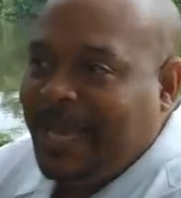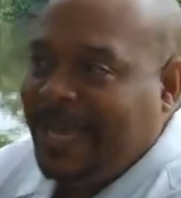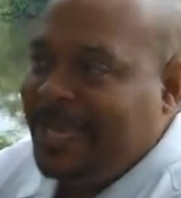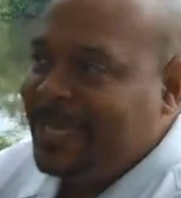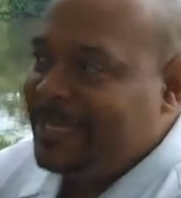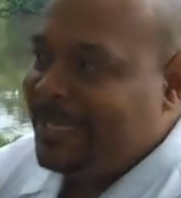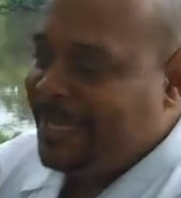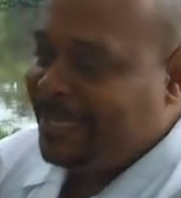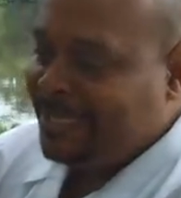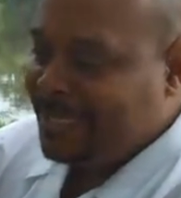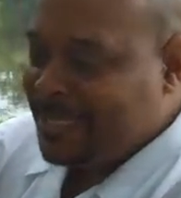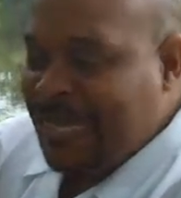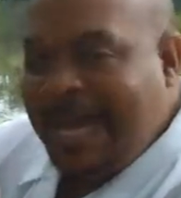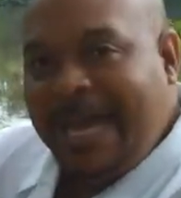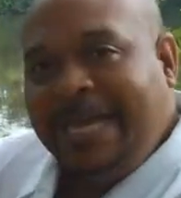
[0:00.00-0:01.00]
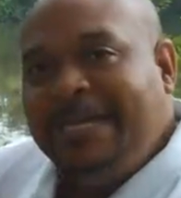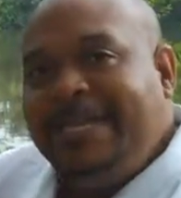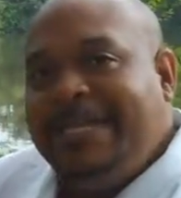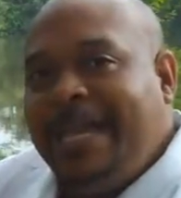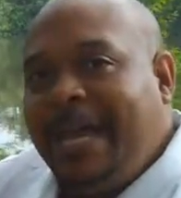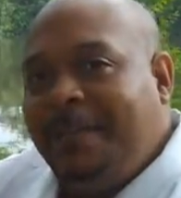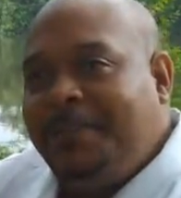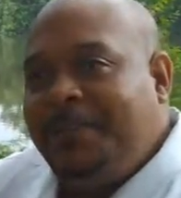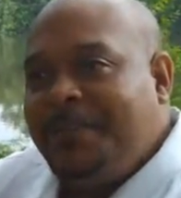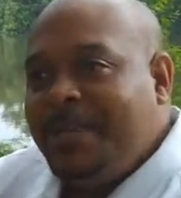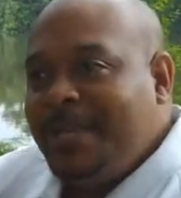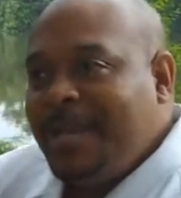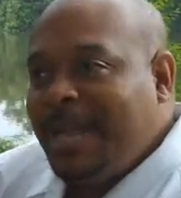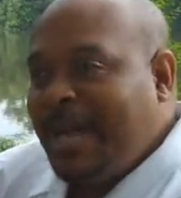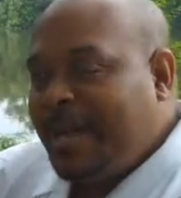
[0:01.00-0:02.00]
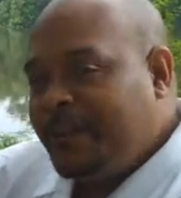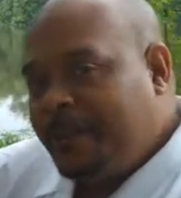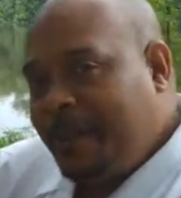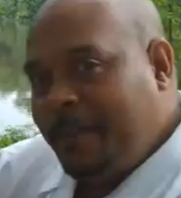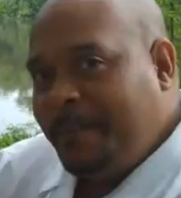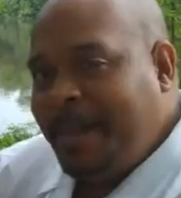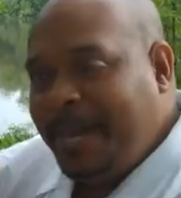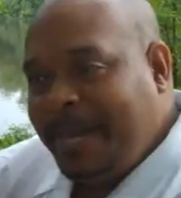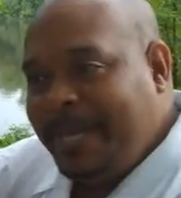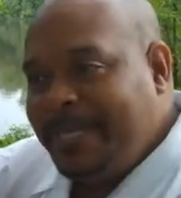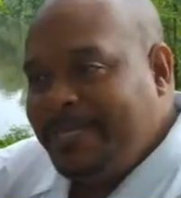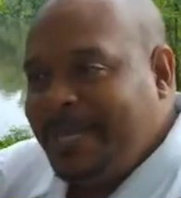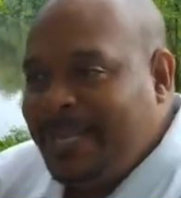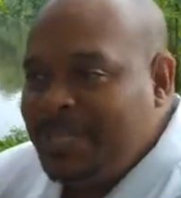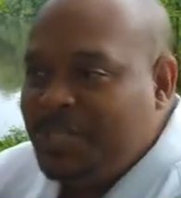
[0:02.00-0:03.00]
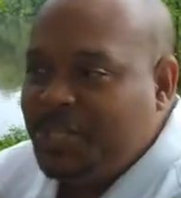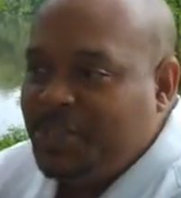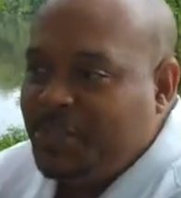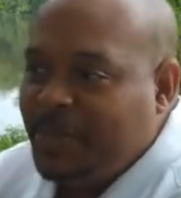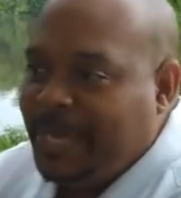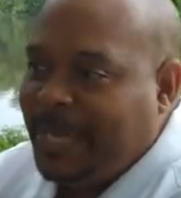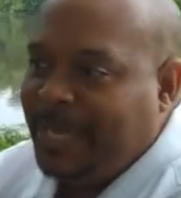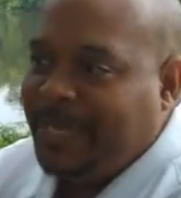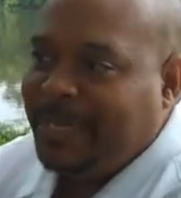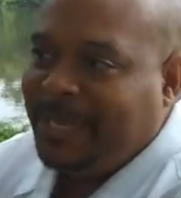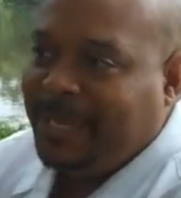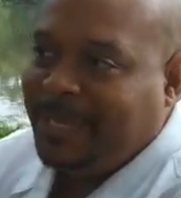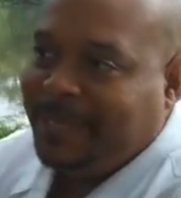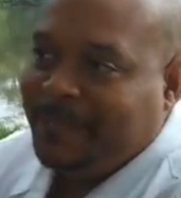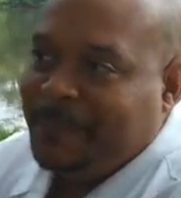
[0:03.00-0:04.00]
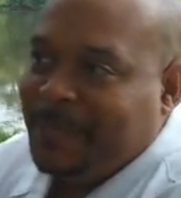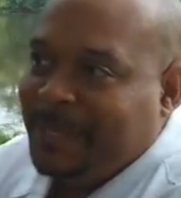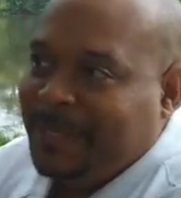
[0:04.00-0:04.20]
and these concepts out of my mind into a